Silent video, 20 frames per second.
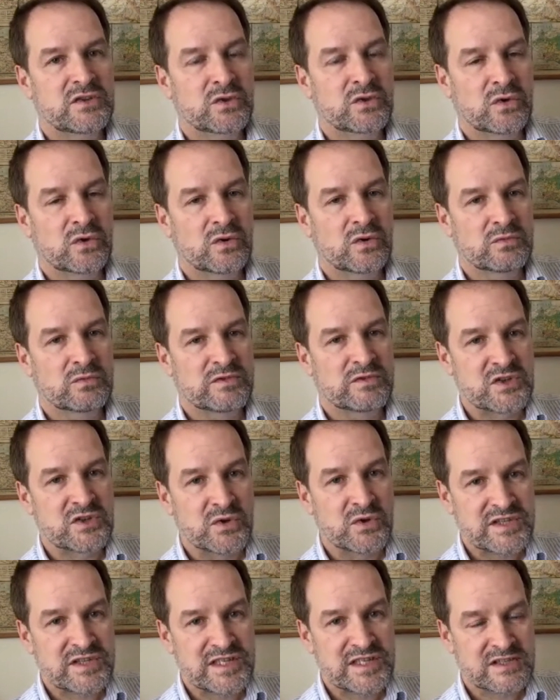Your
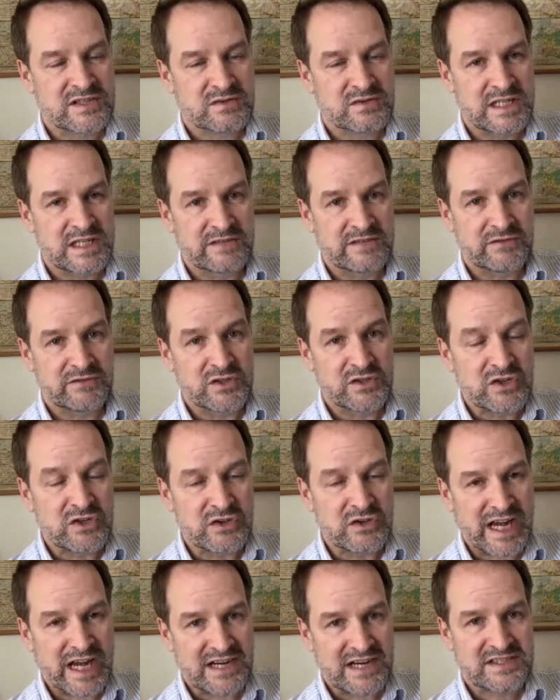resources, if you
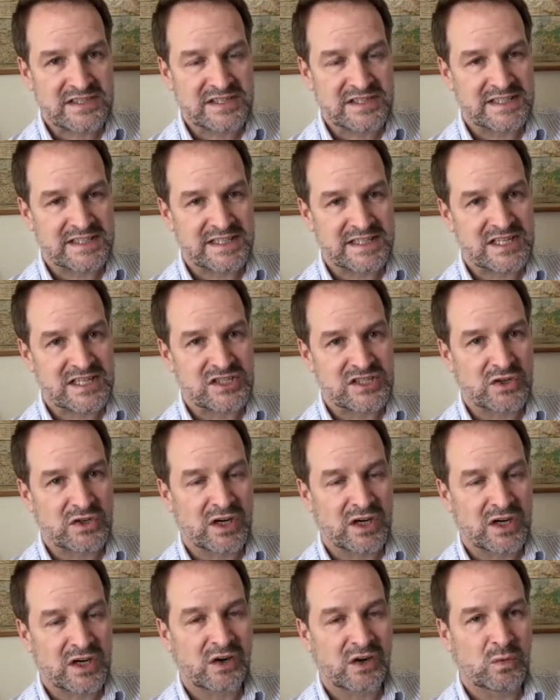do catch the disease
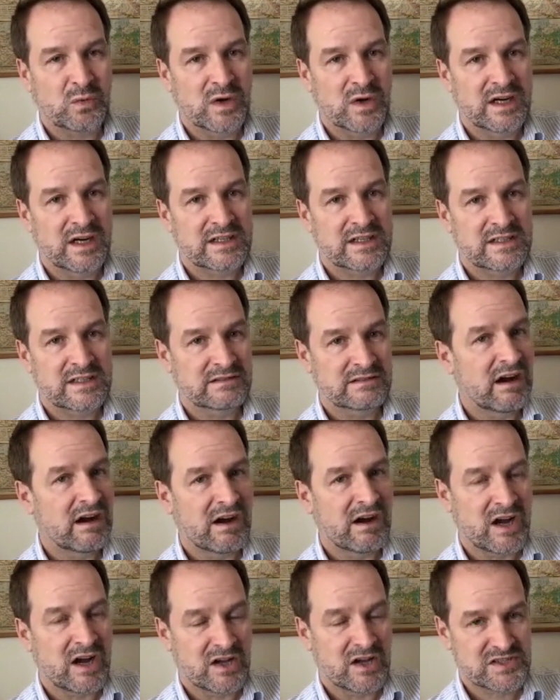and you can't work,
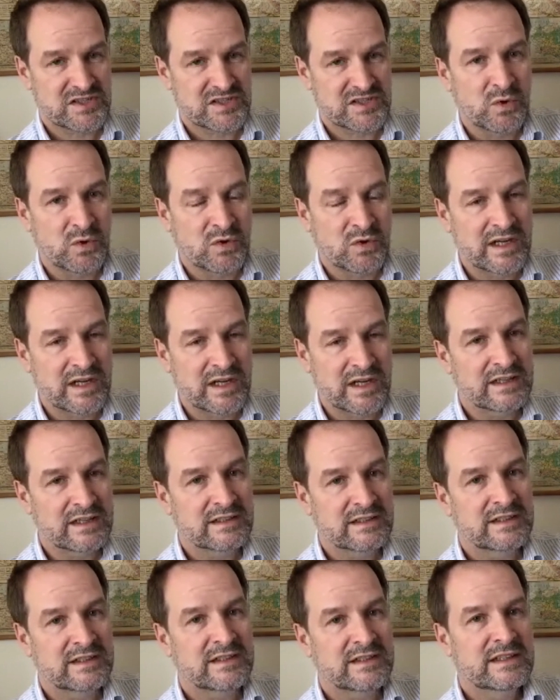are
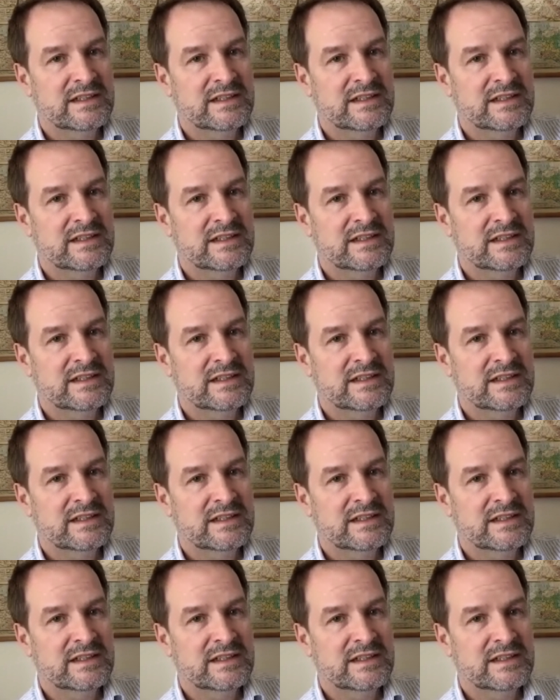smaller.